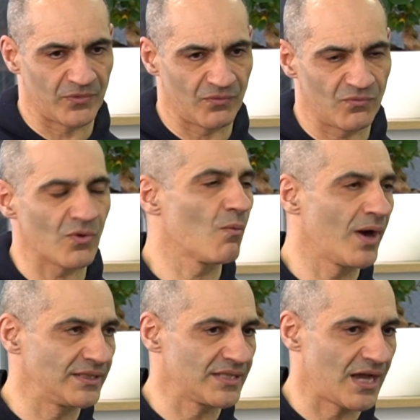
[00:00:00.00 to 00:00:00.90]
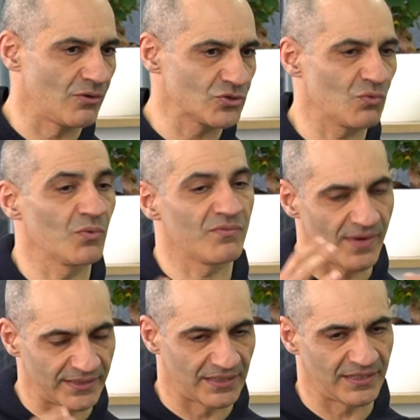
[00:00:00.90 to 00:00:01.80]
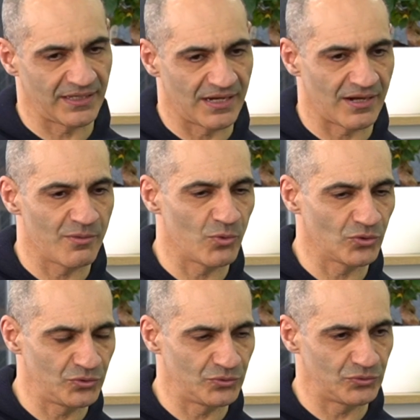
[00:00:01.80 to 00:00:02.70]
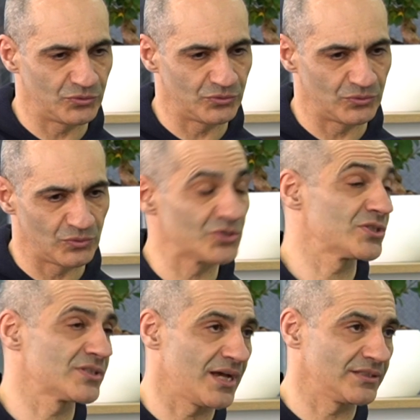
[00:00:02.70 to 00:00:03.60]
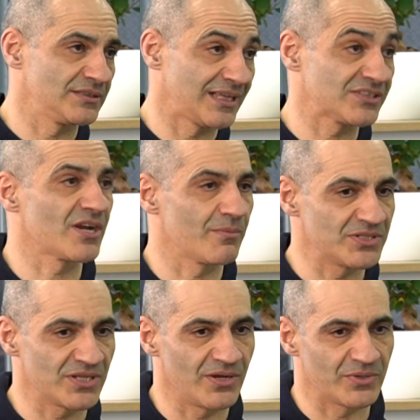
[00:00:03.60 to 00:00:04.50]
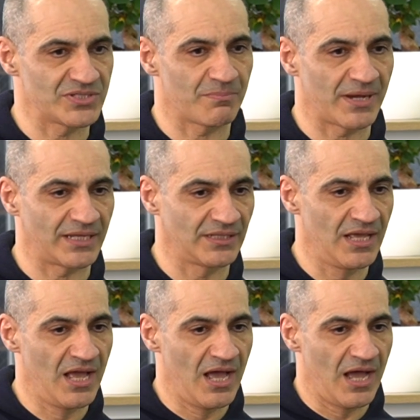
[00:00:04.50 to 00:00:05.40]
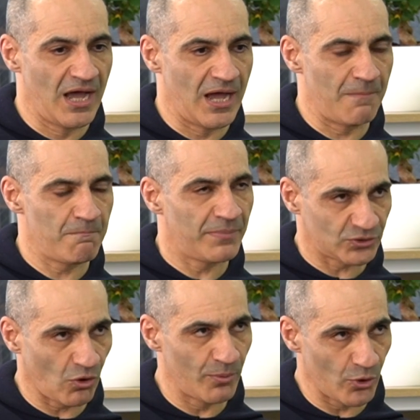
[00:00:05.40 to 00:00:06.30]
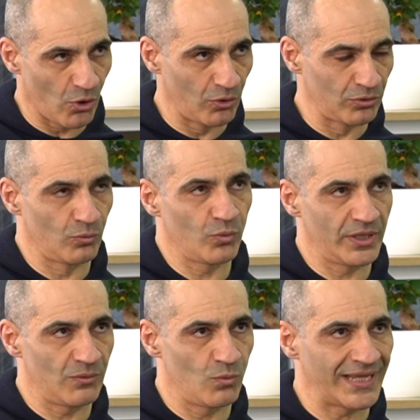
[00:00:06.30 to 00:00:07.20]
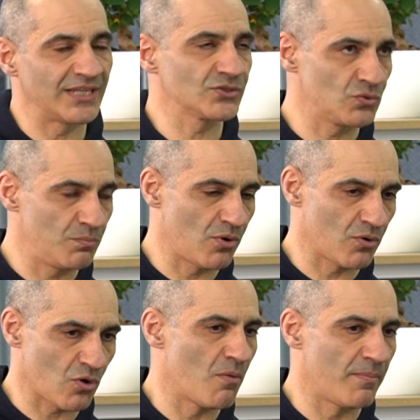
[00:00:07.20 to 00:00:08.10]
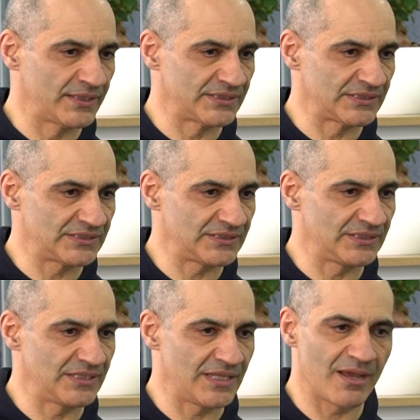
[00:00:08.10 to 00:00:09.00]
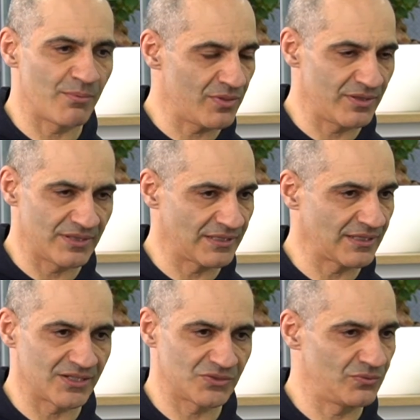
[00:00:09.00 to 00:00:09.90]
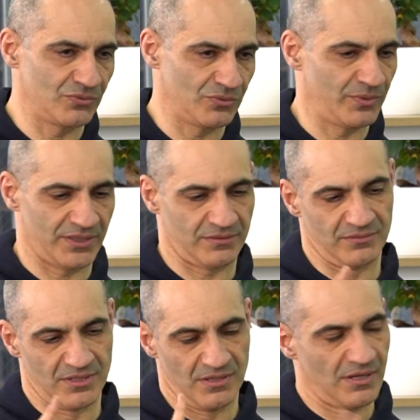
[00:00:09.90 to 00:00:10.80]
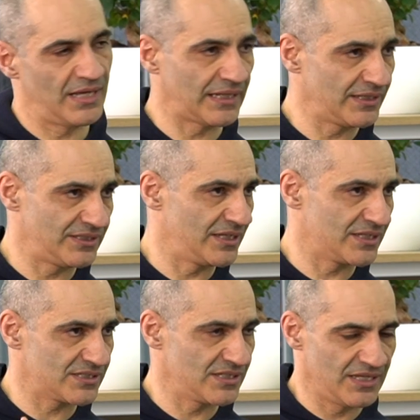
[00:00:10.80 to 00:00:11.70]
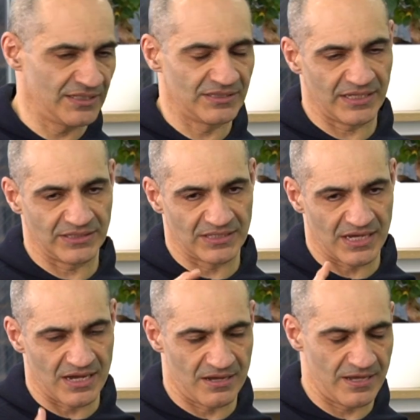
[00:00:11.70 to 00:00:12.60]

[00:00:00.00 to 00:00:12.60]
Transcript: for a while now. So we finally are able to launch that service here in Japan. But overall, we can support companies in everything that has to do with analytics, data,